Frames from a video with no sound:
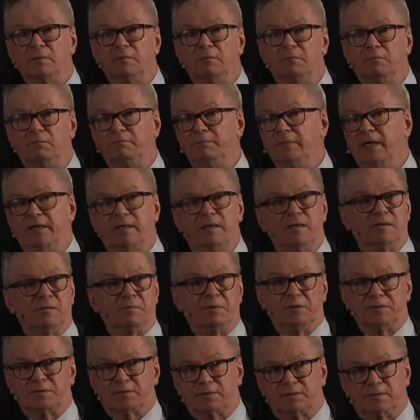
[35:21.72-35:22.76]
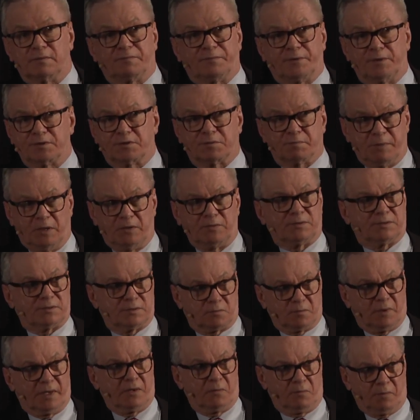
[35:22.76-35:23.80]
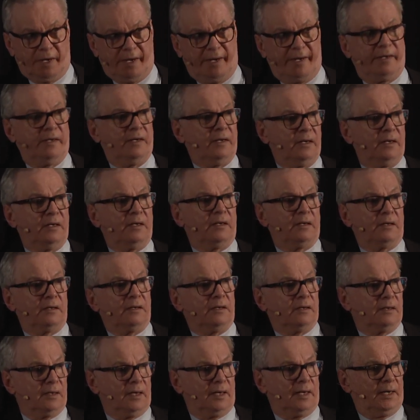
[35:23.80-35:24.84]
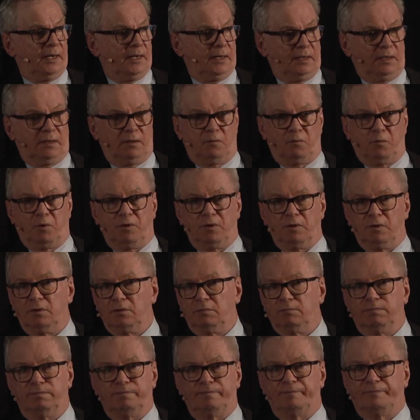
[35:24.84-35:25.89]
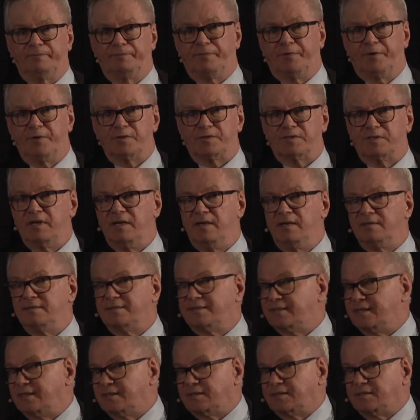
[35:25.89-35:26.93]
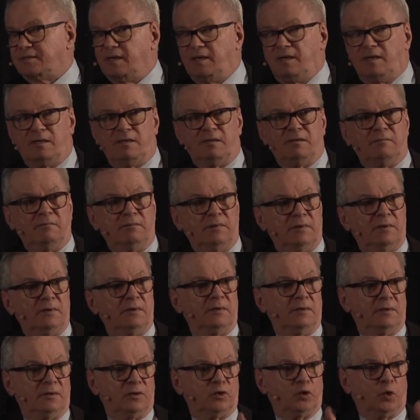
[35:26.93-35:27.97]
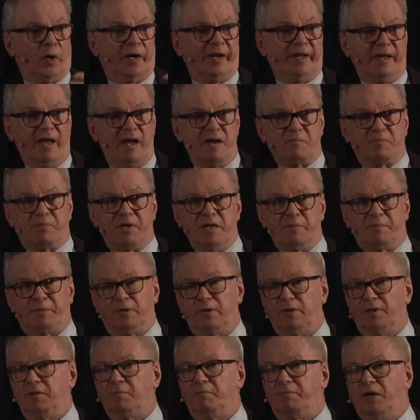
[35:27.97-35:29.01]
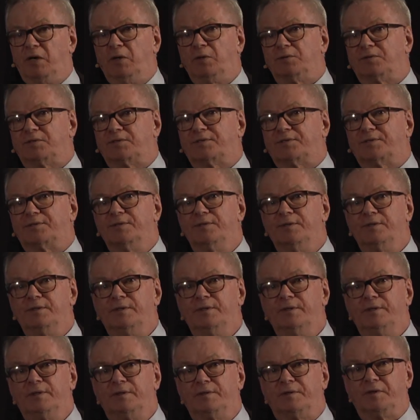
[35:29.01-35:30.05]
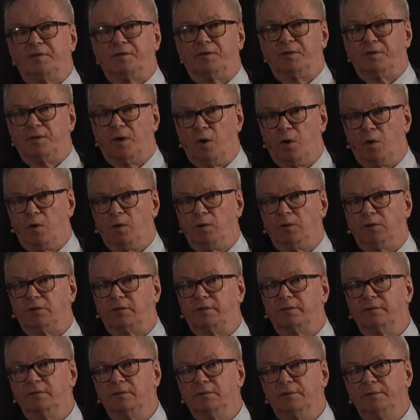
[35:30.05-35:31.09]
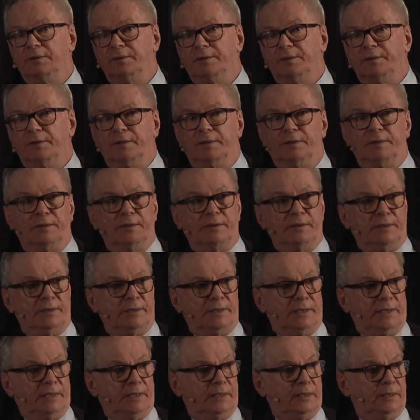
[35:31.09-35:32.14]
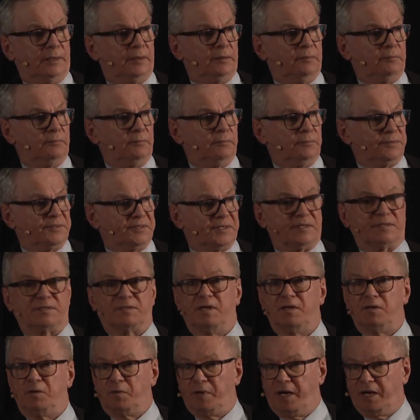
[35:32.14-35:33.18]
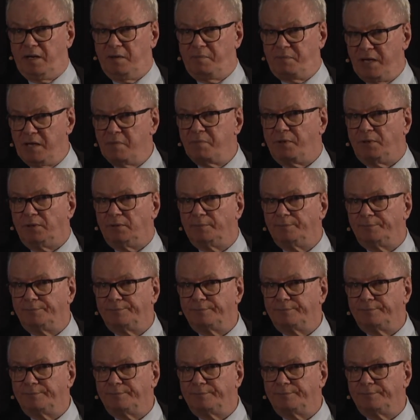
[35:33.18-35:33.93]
Many of the boats, the first boats that went away, uh, were thirteen, sixteen, twenty-eight people in boats that could hold um, sixty to eighty people.